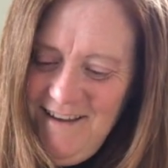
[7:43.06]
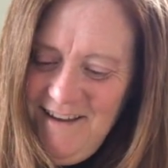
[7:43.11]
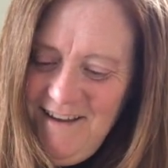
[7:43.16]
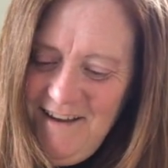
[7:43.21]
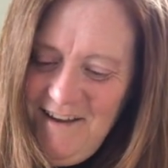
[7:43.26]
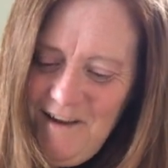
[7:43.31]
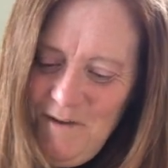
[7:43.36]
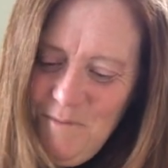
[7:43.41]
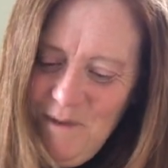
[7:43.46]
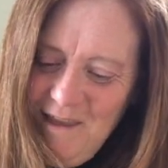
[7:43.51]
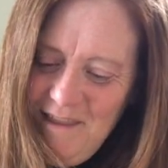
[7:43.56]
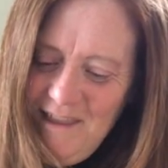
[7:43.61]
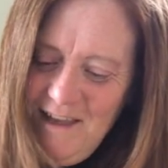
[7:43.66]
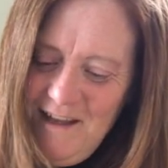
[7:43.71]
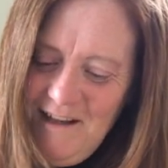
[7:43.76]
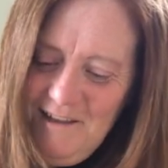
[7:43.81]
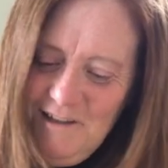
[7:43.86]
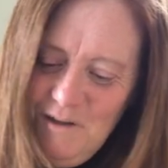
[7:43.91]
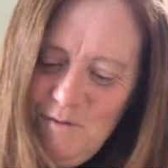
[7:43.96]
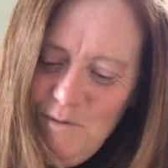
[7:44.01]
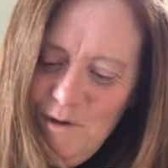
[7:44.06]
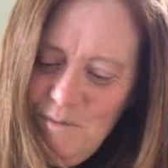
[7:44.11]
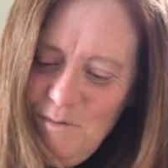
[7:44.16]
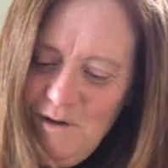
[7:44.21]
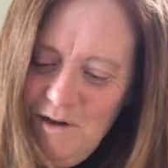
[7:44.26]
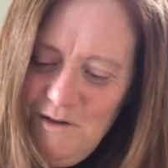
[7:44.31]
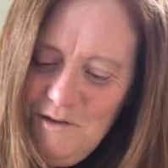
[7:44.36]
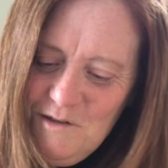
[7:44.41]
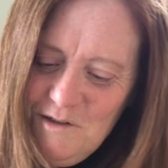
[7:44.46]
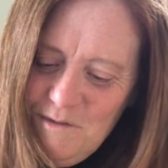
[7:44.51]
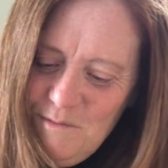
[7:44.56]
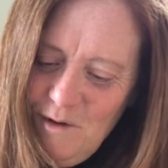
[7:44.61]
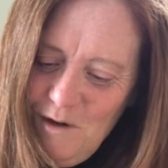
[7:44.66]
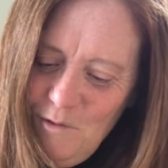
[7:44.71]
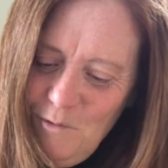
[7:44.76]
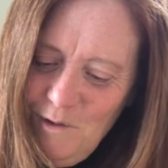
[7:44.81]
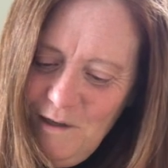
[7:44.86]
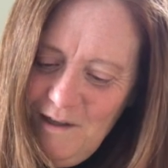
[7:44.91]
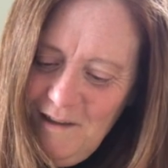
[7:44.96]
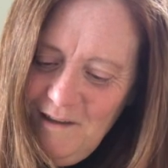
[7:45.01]
I can make that a little bit bigger just by
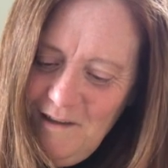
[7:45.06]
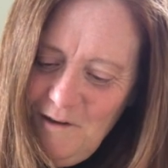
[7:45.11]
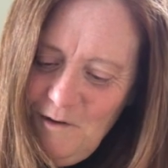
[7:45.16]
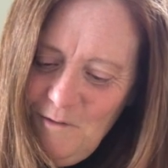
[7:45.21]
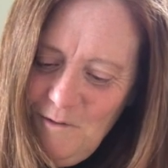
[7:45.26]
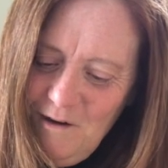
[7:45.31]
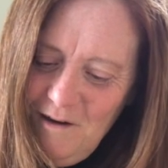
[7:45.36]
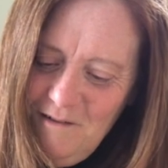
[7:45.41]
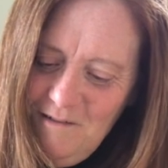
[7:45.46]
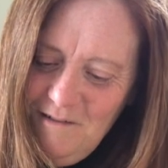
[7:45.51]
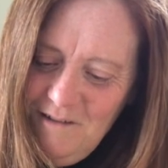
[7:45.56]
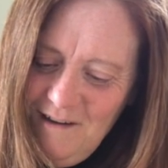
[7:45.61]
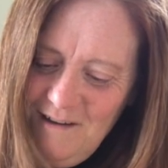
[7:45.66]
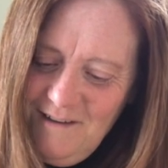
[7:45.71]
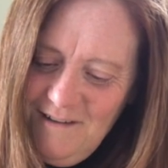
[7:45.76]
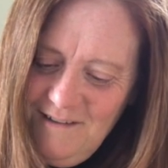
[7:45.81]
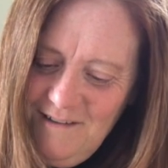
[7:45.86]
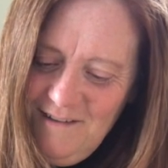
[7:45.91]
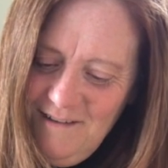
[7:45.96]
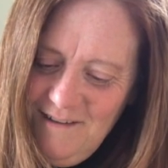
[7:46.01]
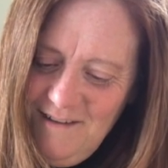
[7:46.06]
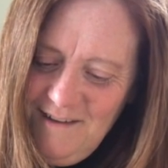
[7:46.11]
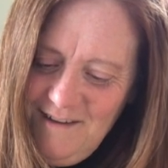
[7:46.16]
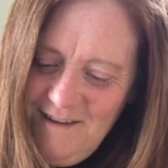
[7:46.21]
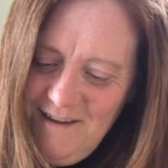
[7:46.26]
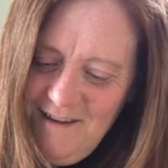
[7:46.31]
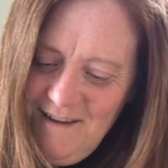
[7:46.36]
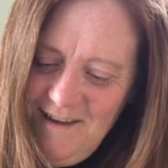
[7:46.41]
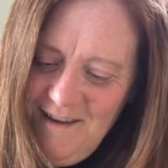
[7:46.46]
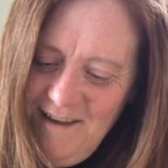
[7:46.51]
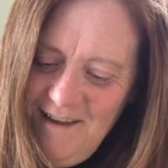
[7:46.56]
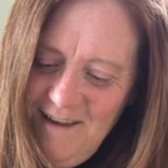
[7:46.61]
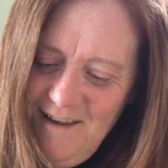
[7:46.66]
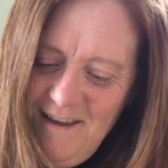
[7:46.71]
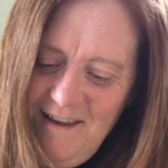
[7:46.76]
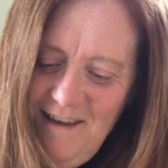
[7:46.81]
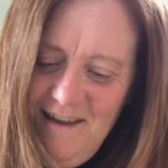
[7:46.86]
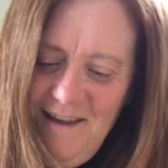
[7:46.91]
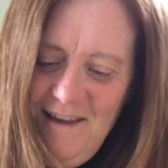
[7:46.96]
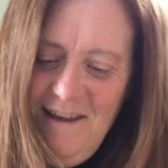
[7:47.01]
wiggling it around.
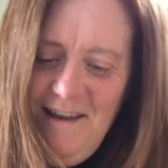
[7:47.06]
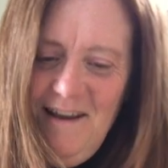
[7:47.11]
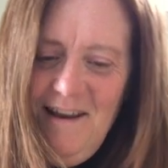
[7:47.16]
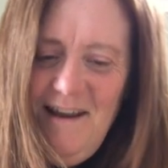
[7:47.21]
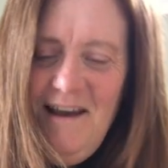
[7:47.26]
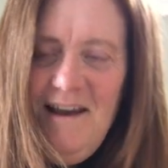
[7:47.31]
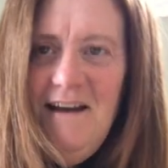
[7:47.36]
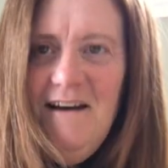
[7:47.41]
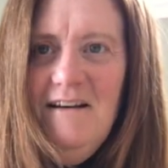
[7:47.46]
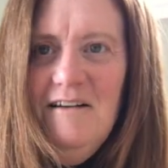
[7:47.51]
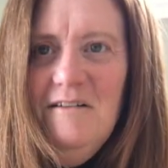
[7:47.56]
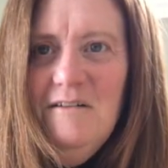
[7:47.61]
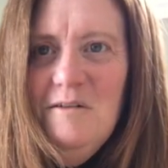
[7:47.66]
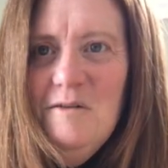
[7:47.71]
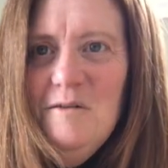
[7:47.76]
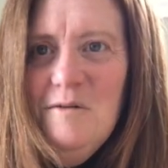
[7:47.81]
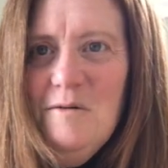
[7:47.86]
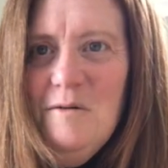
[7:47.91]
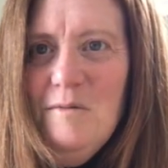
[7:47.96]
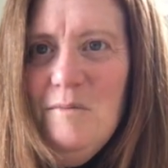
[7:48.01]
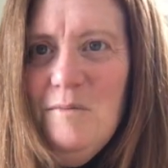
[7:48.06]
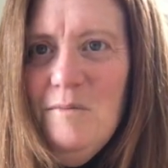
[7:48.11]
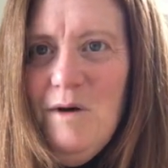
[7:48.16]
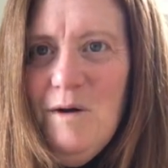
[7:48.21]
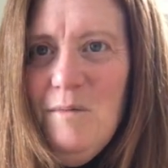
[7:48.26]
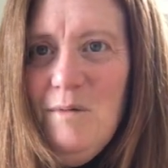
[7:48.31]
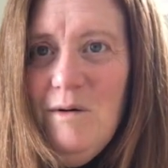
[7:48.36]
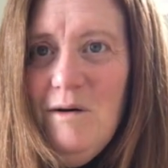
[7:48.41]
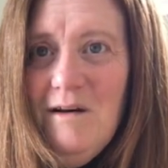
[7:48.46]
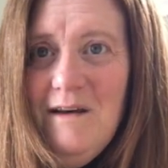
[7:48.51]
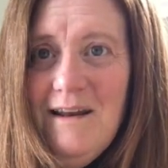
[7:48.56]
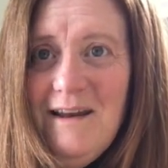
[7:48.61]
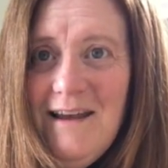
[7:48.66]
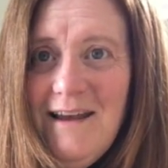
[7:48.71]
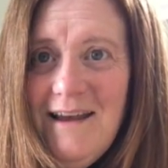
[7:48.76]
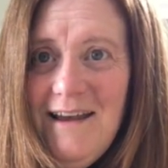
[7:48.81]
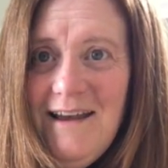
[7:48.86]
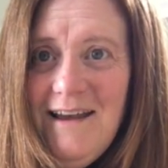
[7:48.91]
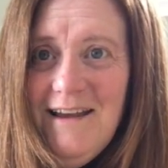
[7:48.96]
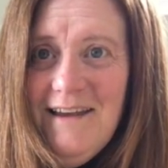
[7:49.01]
And now my pot
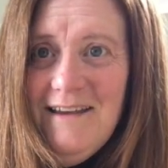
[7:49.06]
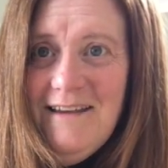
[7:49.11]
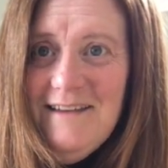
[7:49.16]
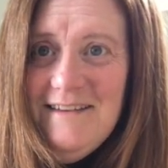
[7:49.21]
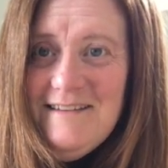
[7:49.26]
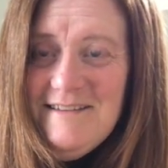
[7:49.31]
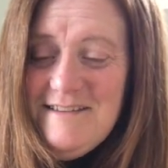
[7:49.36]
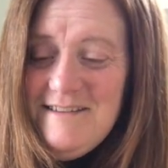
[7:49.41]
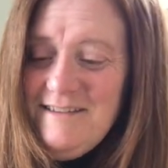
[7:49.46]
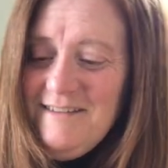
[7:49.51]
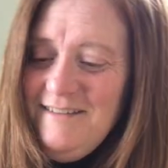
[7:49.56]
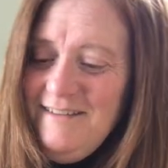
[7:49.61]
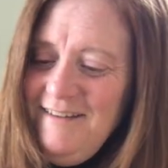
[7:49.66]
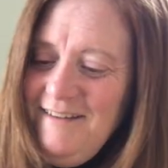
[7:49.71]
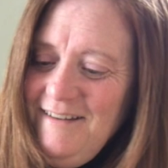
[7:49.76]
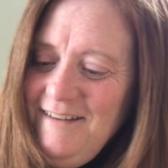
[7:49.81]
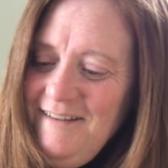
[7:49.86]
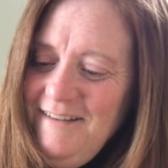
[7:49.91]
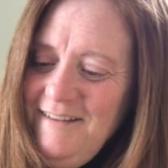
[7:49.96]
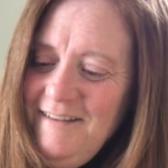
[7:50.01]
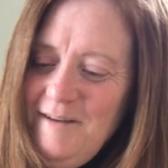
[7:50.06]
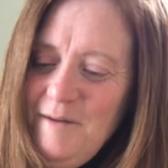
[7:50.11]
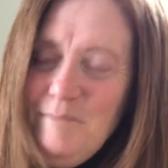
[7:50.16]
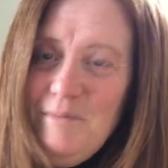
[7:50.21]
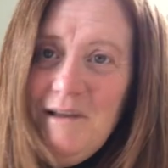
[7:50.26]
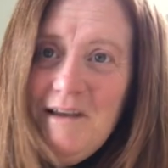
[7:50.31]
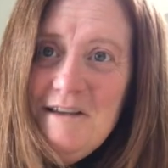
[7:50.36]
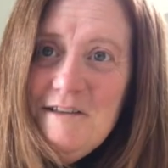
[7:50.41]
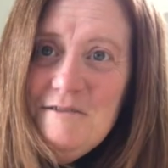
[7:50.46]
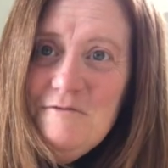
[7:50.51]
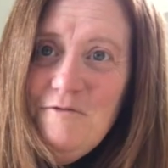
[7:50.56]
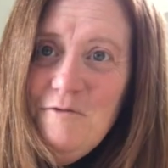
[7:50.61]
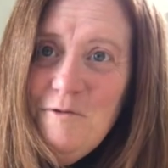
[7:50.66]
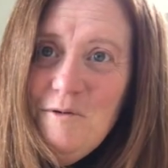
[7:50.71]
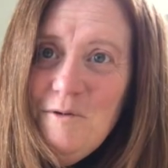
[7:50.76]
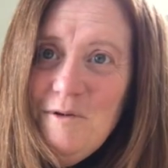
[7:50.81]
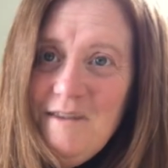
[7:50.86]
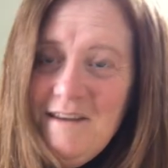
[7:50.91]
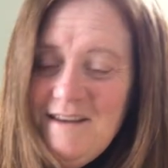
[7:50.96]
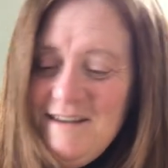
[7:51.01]
has a place
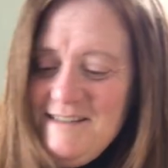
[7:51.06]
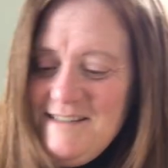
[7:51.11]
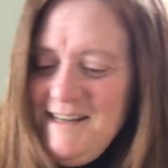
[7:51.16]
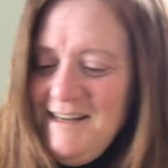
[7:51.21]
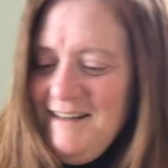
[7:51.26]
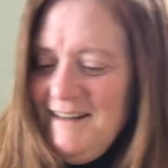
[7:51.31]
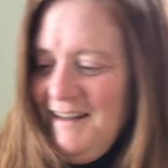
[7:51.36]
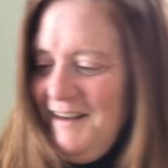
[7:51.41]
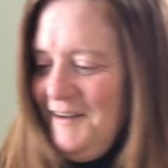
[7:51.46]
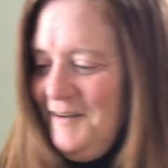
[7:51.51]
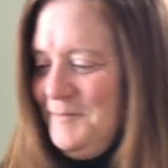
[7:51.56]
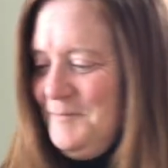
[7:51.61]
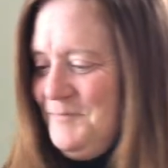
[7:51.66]
for the seedling.